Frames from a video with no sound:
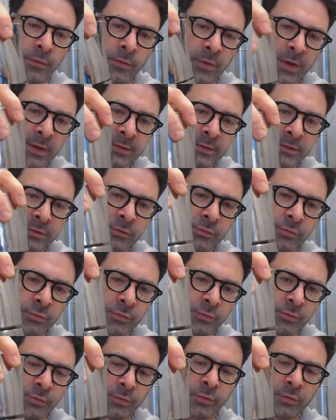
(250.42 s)
you
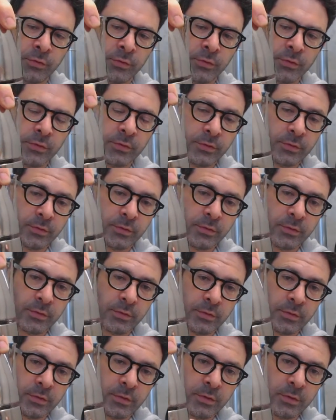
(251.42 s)
unscrew
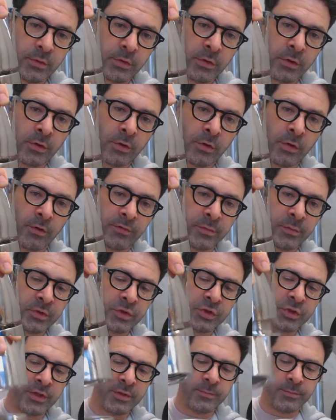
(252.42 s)
coffee
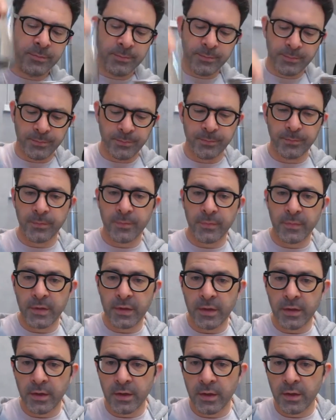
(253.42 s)
machine,
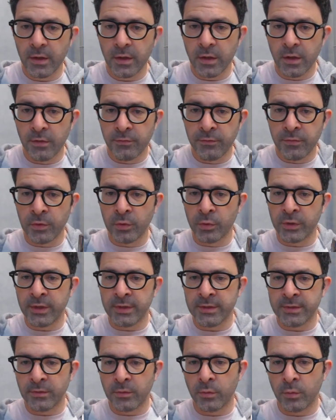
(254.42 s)
if you look
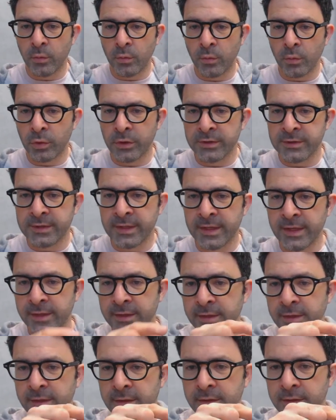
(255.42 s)
at the water tank,
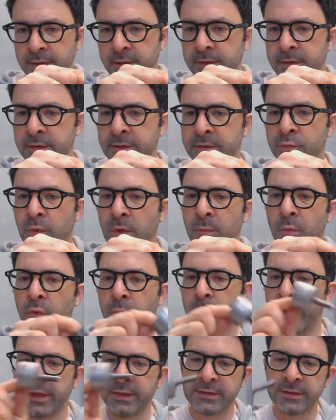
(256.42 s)
there's one more
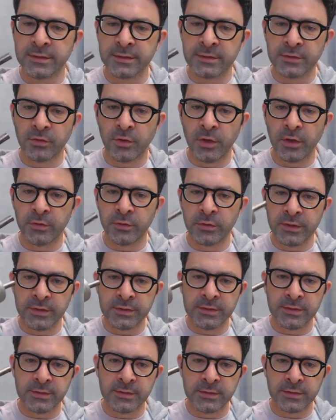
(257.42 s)
piece inside.
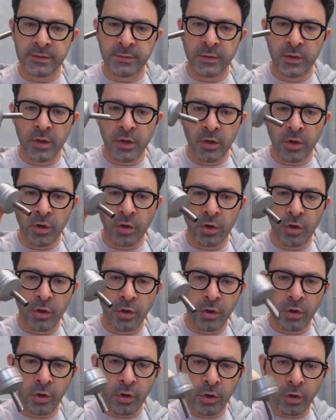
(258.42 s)
This is the
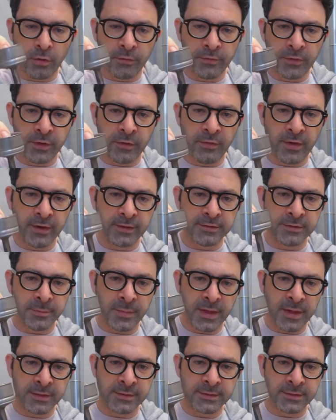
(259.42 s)
coffee grounds
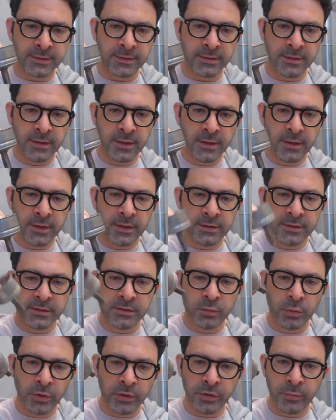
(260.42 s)
basket. This
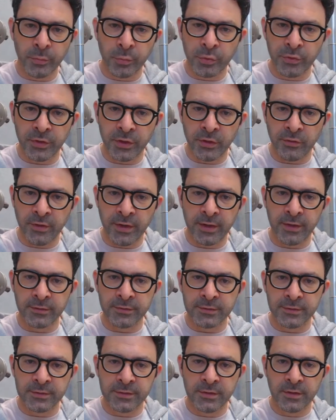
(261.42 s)
is where you put the
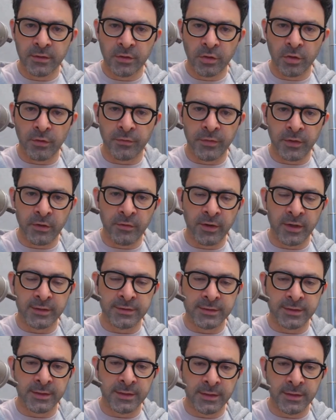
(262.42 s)
coffee
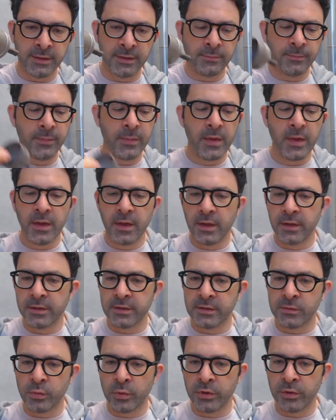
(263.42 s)
grounds in here.
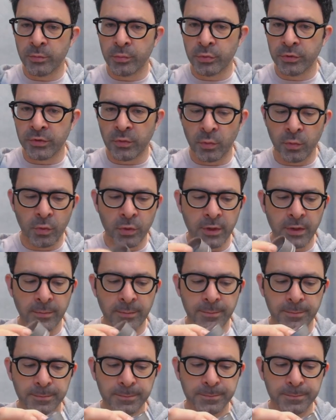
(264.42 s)
This is where you put the water.